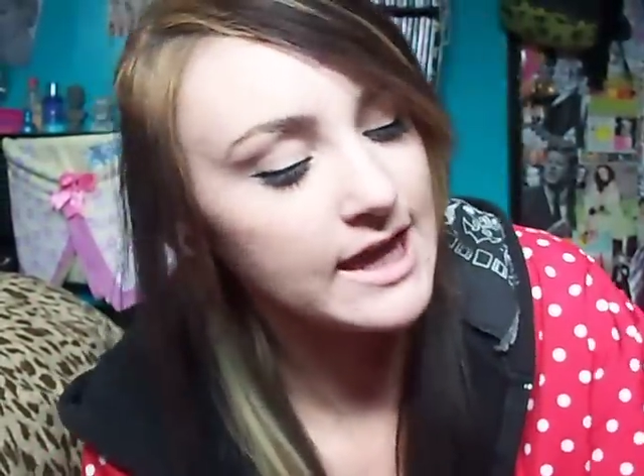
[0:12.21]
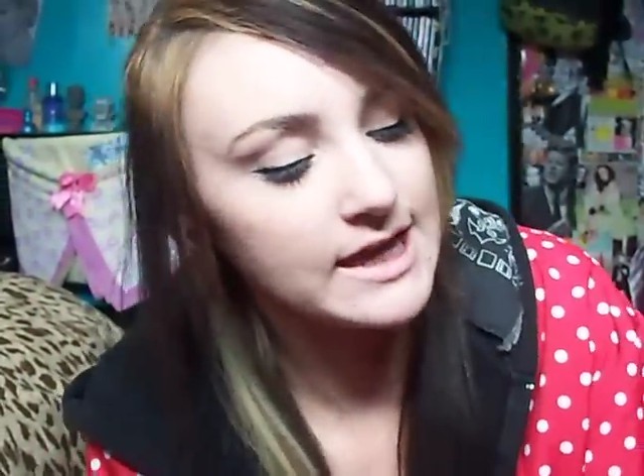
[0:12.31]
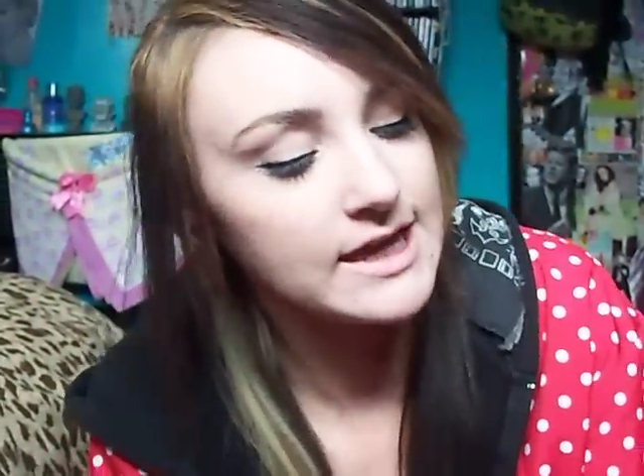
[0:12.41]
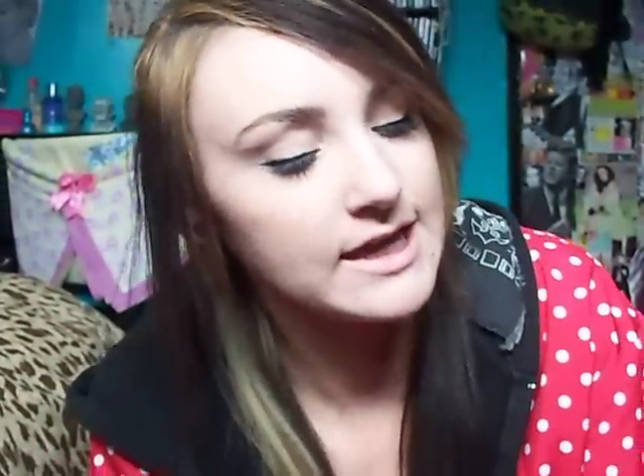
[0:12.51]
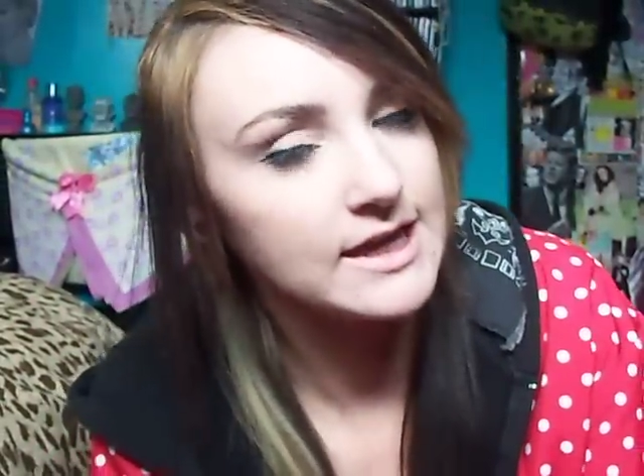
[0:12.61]

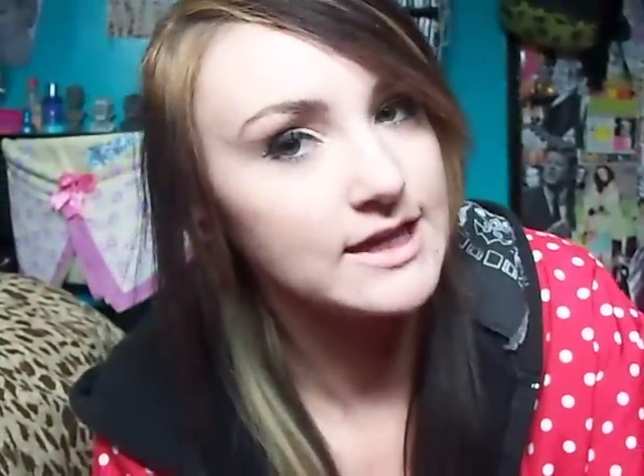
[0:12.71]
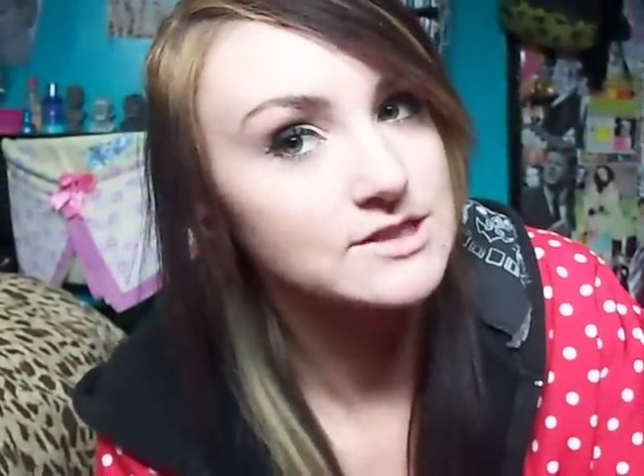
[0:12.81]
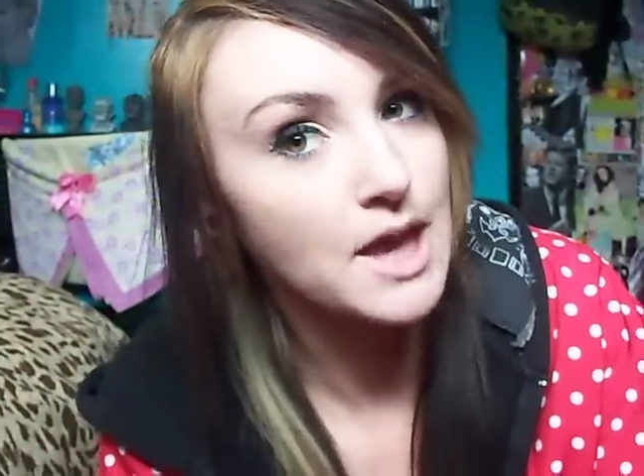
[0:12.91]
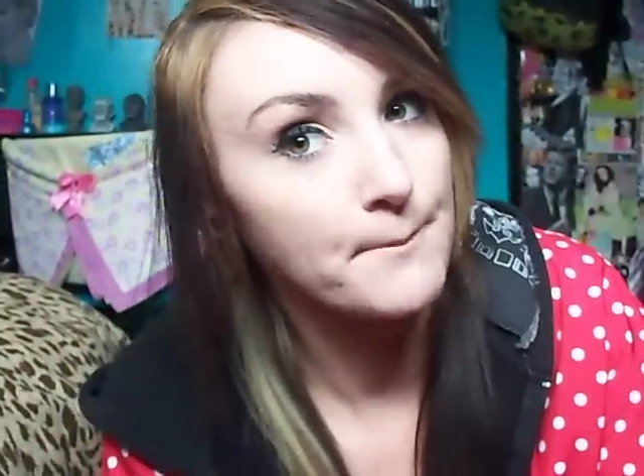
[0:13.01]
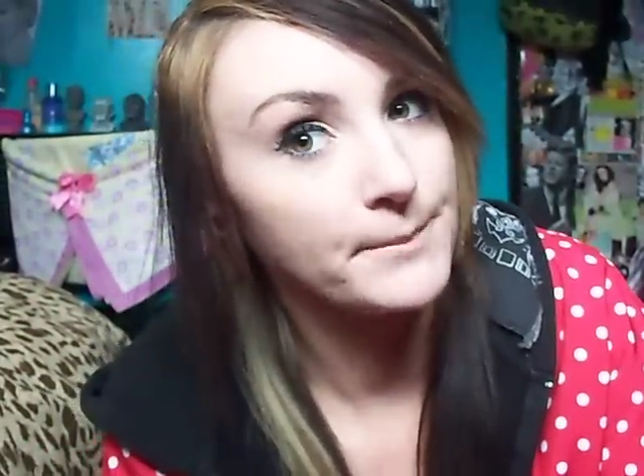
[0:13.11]
is
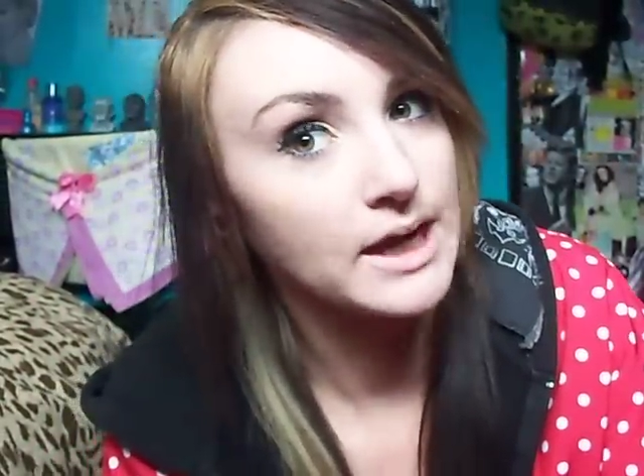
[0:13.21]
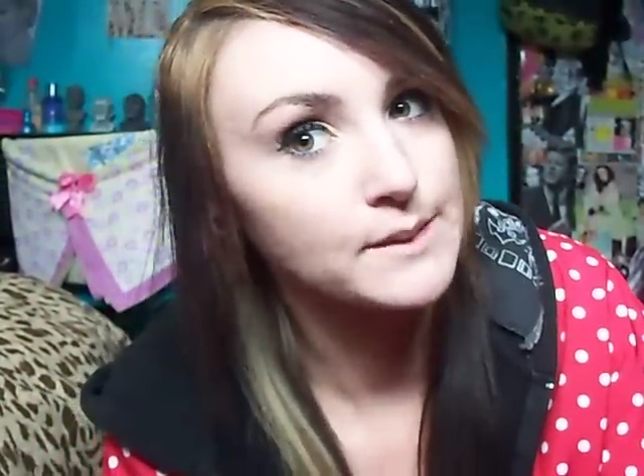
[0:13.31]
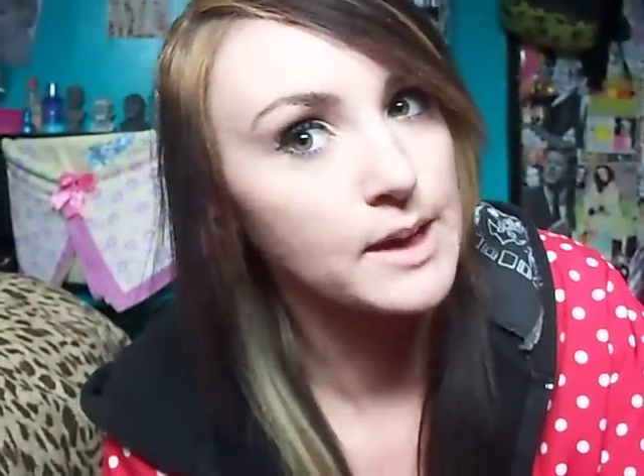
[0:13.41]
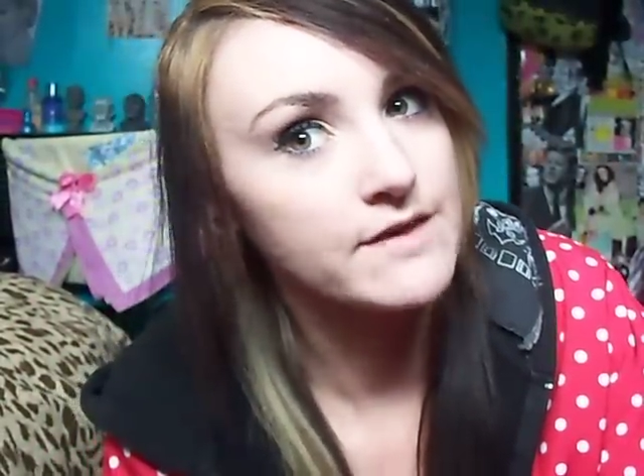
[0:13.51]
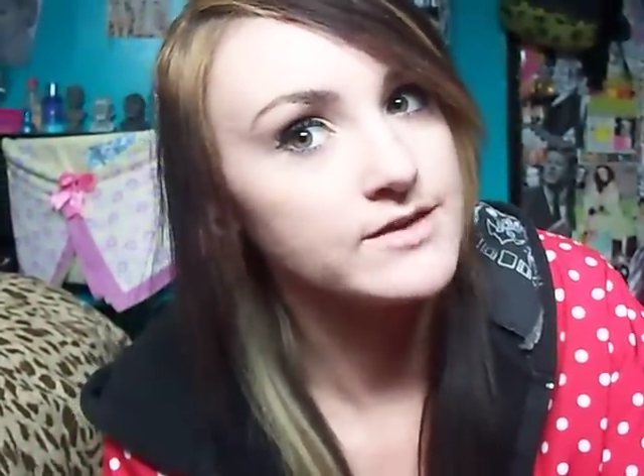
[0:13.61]

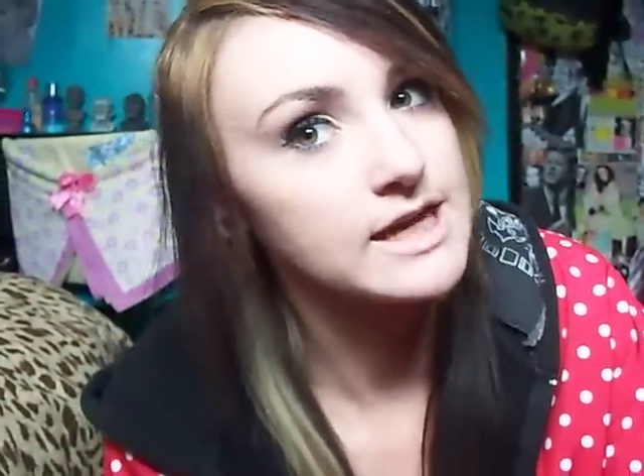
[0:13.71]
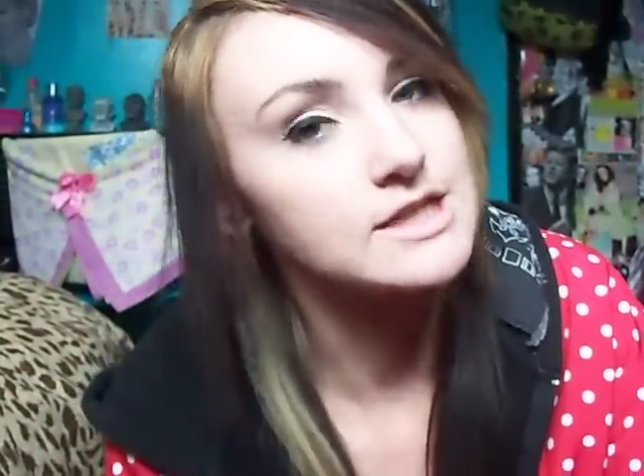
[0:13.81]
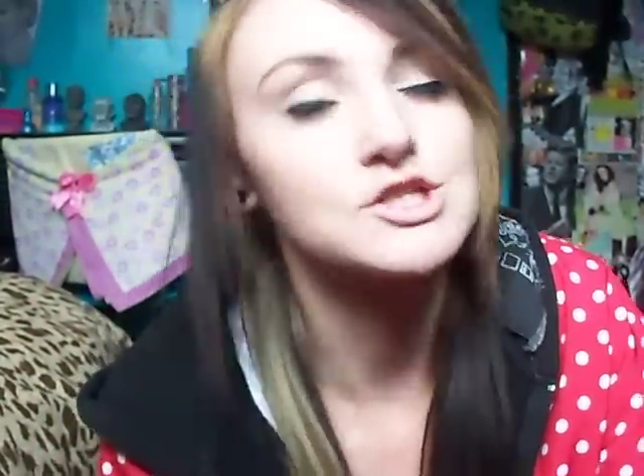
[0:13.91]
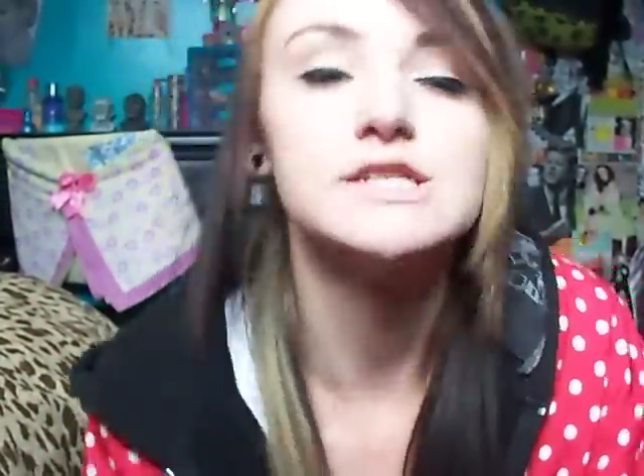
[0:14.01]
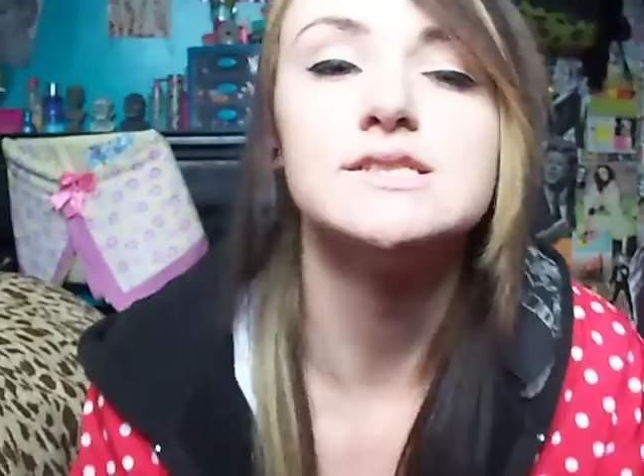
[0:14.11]
body
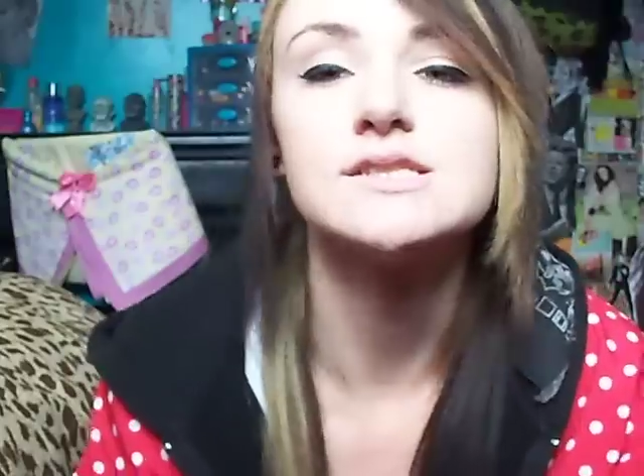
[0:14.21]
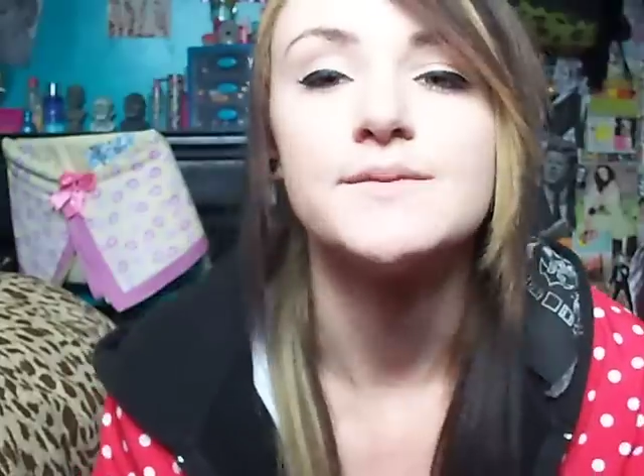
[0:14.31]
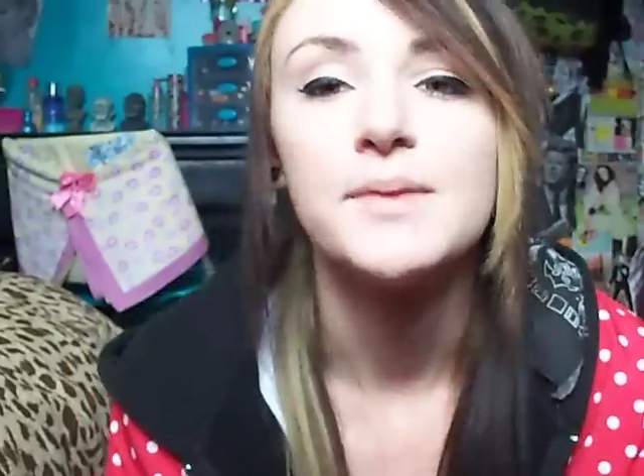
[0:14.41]
modifications.